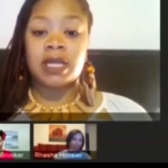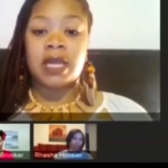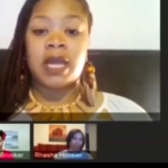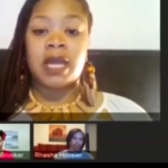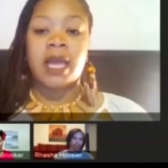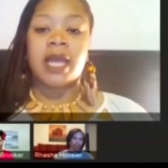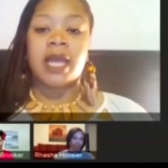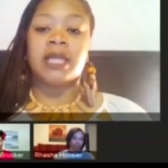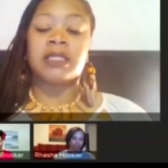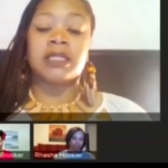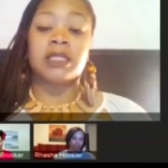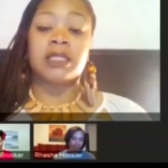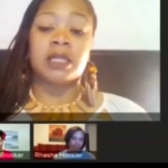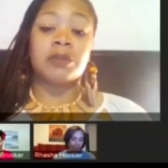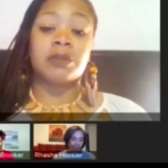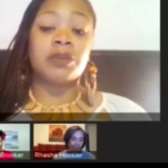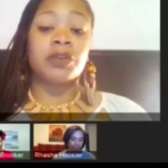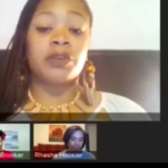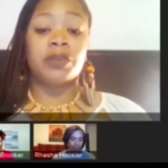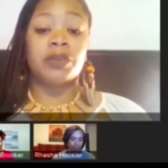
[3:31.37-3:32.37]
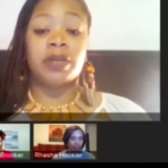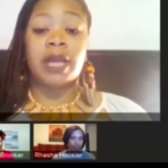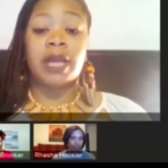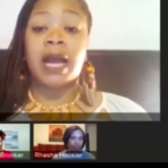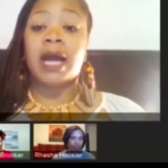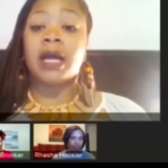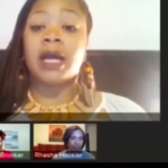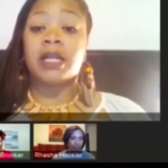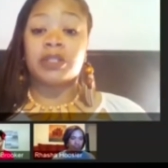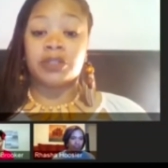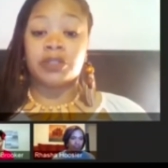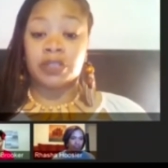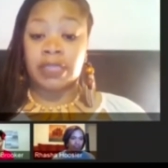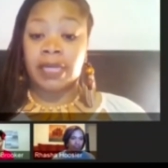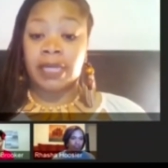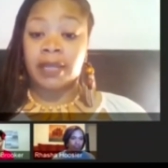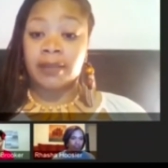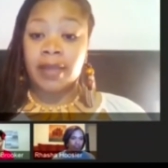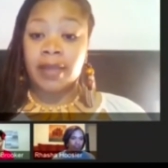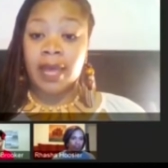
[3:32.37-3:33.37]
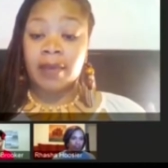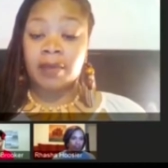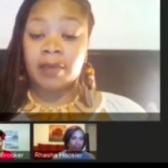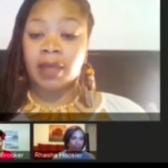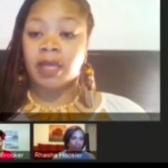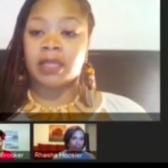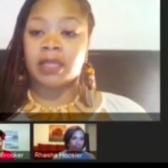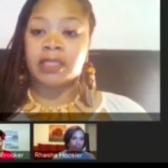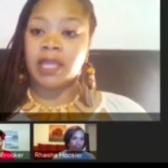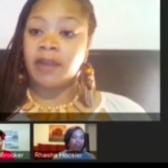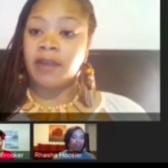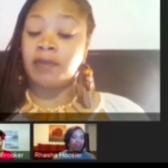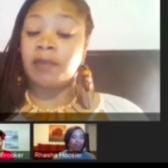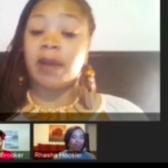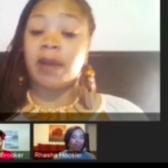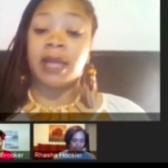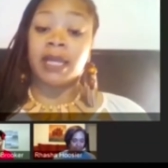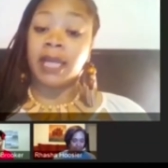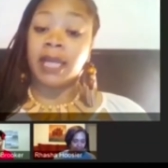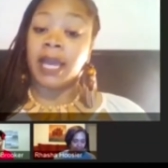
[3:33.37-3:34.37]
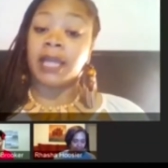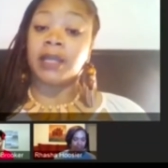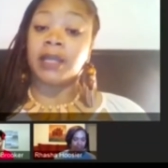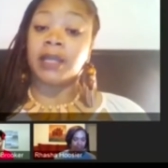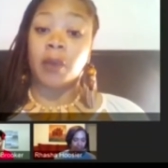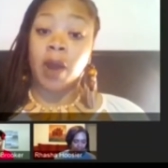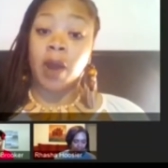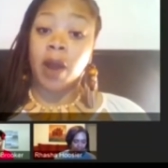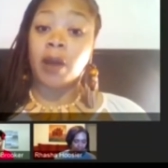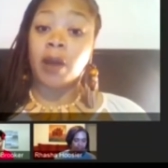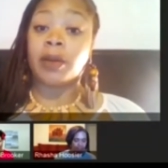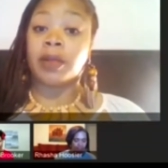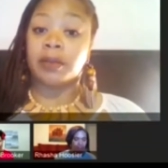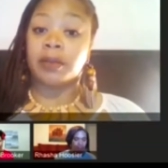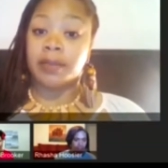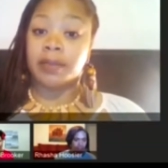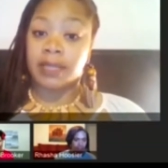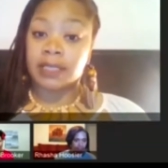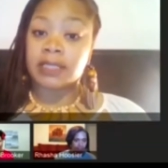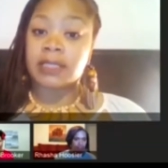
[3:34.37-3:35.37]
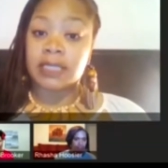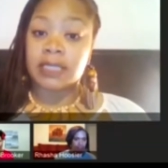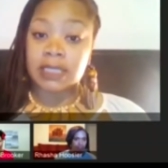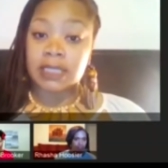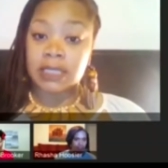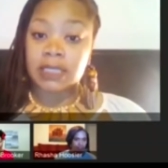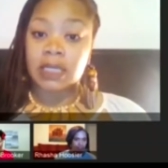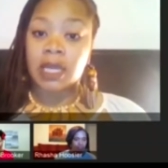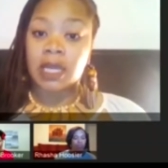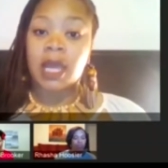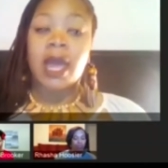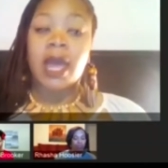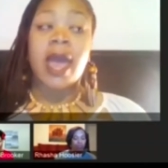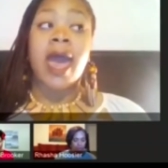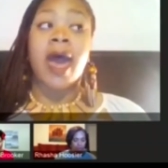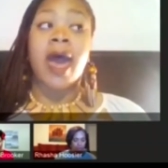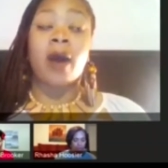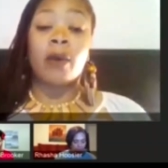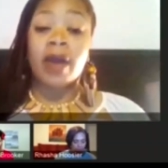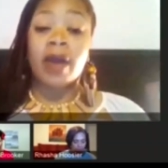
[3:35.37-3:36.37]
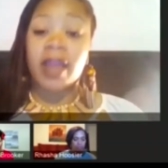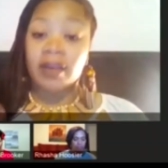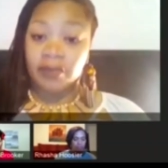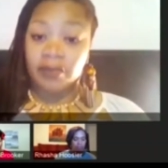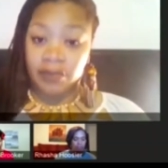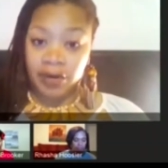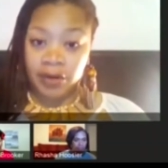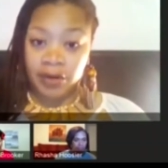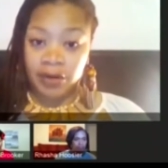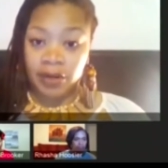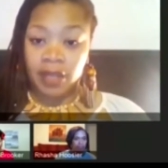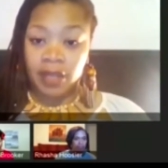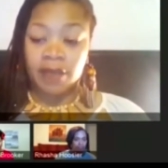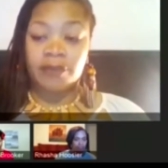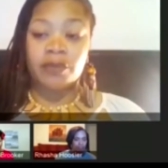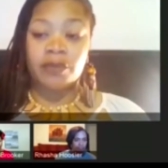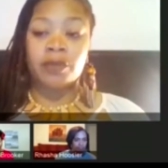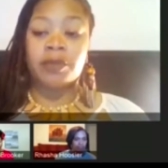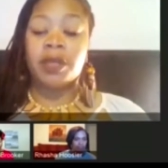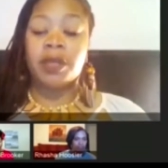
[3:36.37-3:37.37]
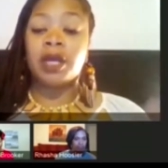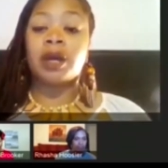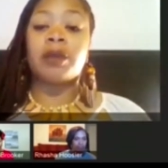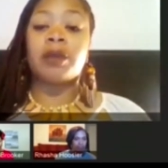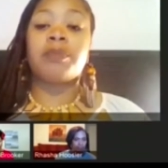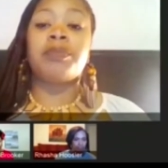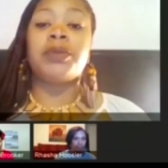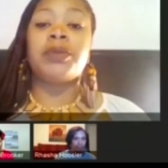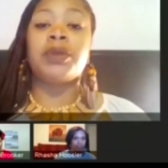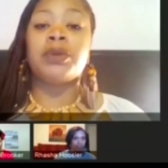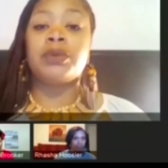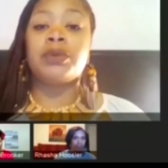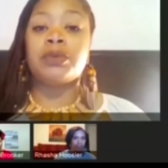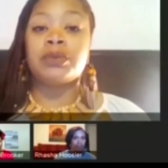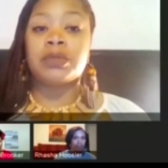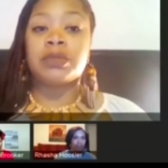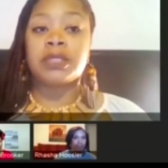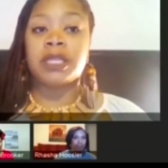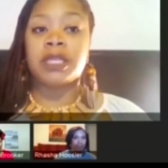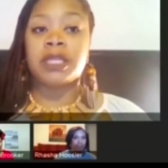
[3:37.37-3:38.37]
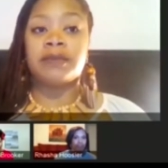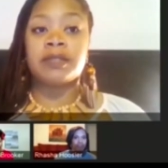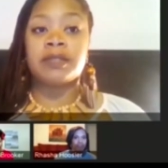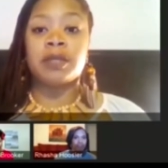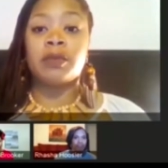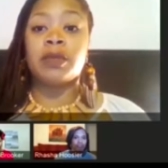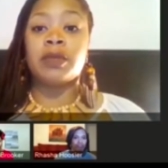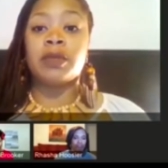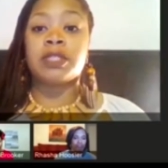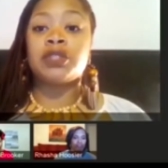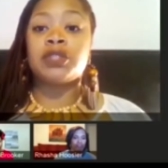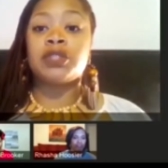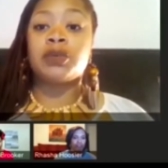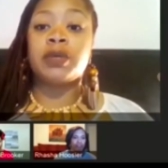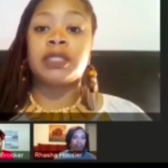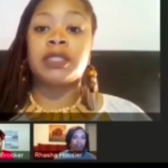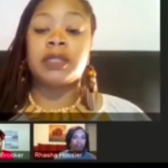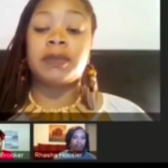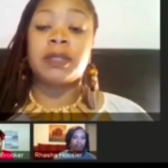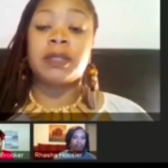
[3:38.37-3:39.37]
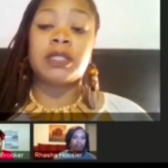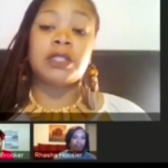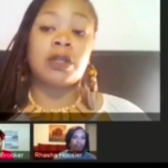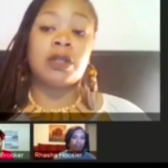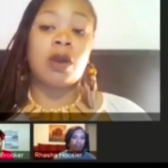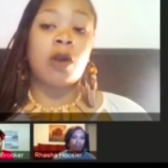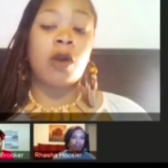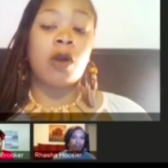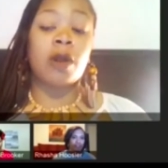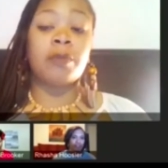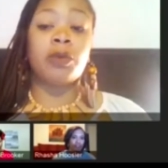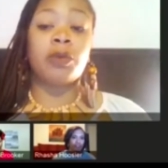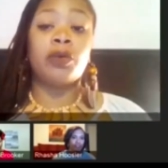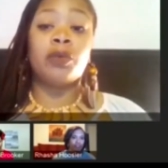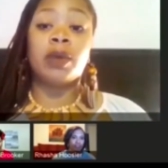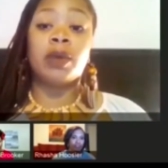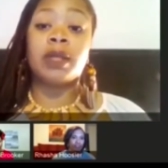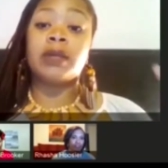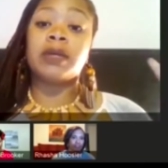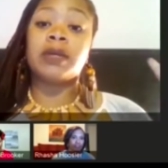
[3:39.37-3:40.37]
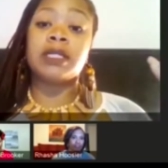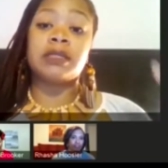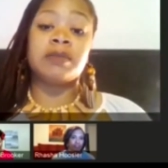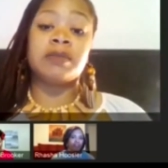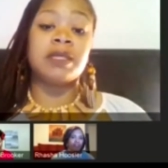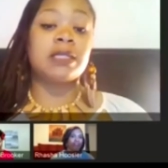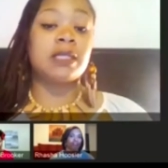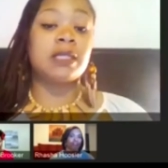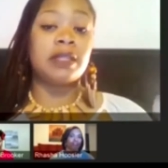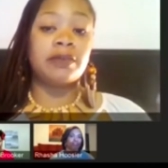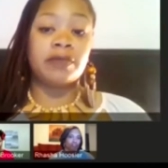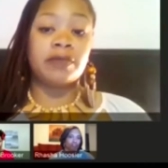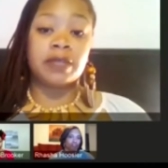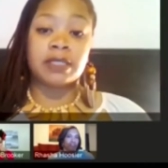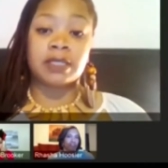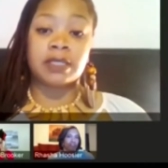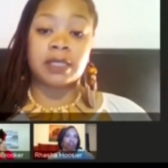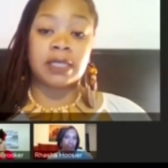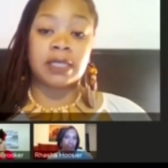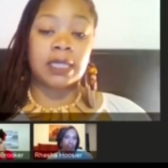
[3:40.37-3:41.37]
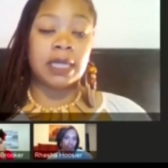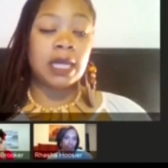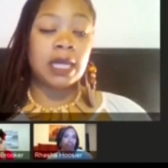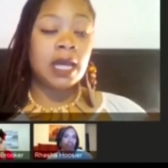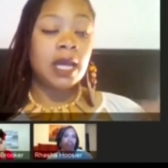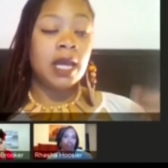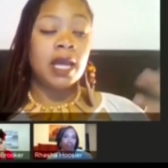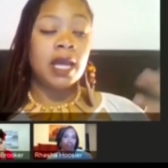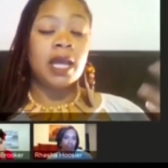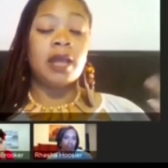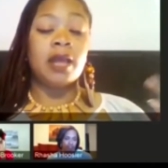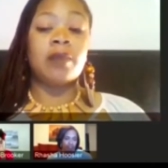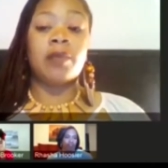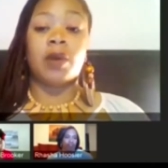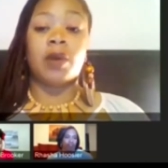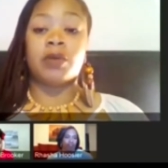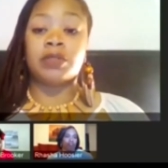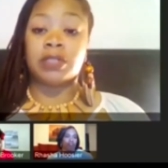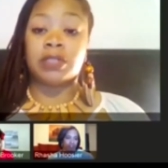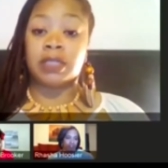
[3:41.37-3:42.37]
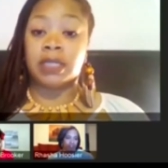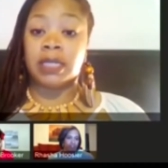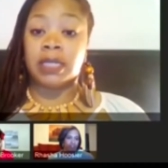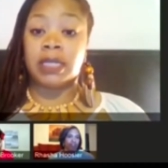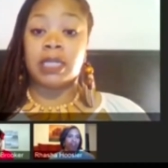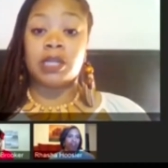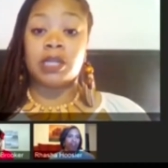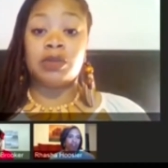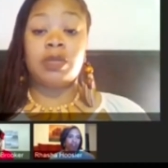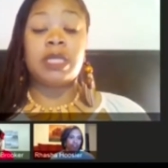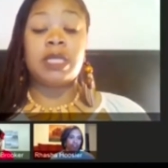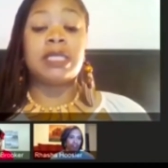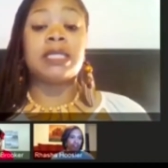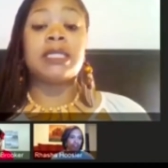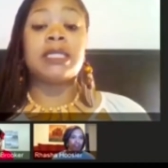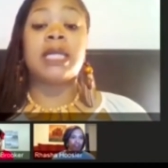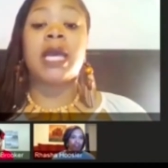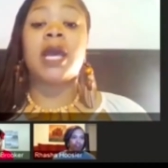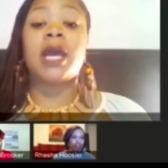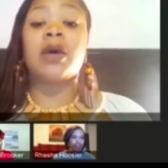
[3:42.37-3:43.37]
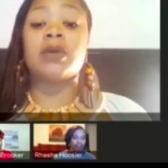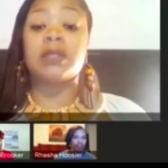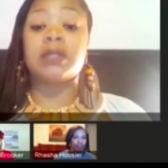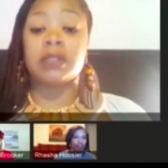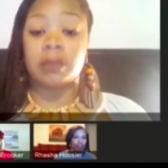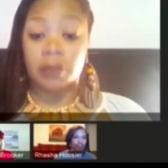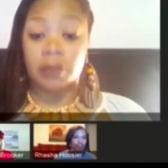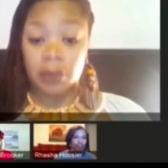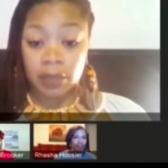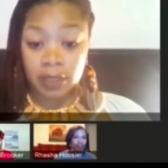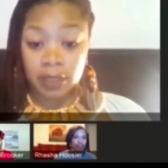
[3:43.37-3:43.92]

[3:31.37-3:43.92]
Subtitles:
and to some degree I understand that, because everybody can't know all your business. However, if you're being abused, if someone's doing something to harm you, whether it's mentally, physically, emotionally, then you need to tell someone.